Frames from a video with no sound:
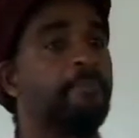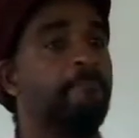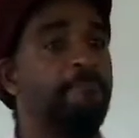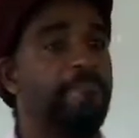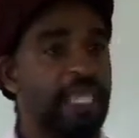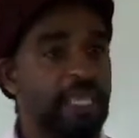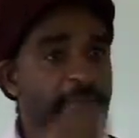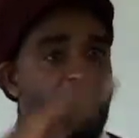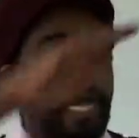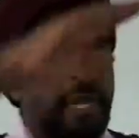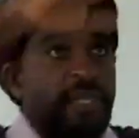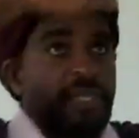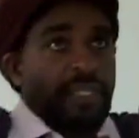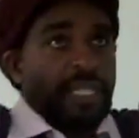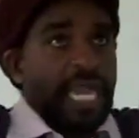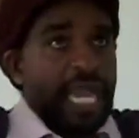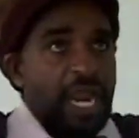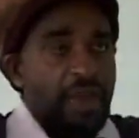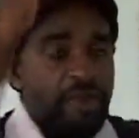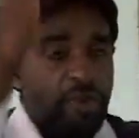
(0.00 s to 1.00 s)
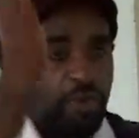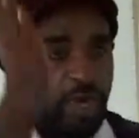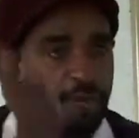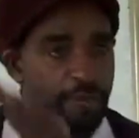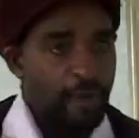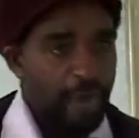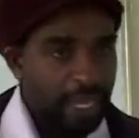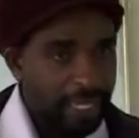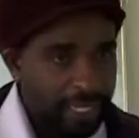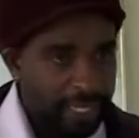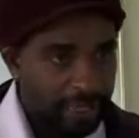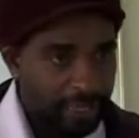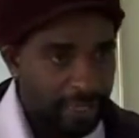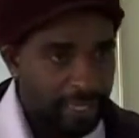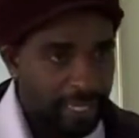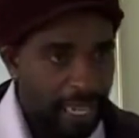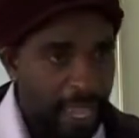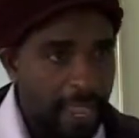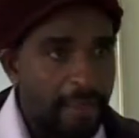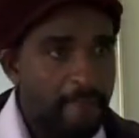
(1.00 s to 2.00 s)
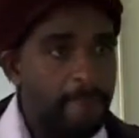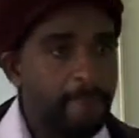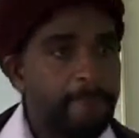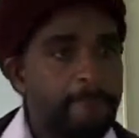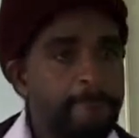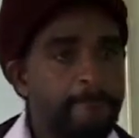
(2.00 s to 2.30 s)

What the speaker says: B minus r in one bracket, yeah?